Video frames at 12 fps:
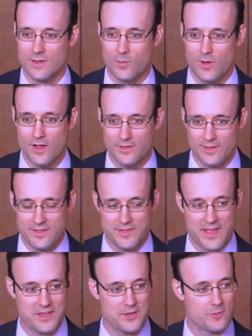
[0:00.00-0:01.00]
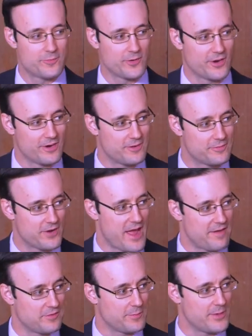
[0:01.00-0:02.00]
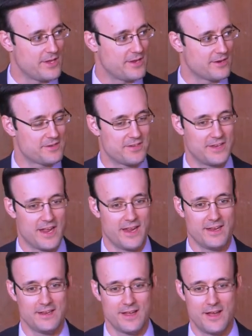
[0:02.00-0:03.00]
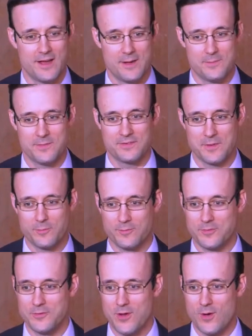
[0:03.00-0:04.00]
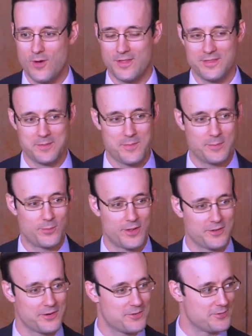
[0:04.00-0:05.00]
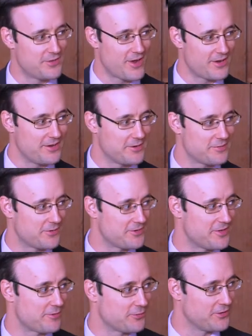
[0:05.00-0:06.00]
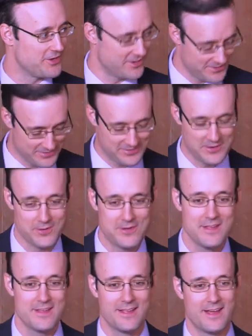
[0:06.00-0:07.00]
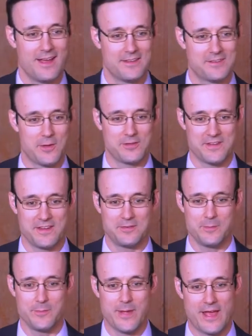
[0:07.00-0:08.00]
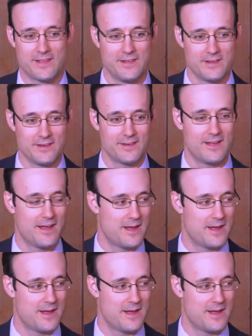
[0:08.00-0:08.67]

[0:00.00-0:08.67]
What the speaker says: Well, thank you for having me here today. Some of you know, I think, my brother, who taught here for several years, so it's always nice to be back here.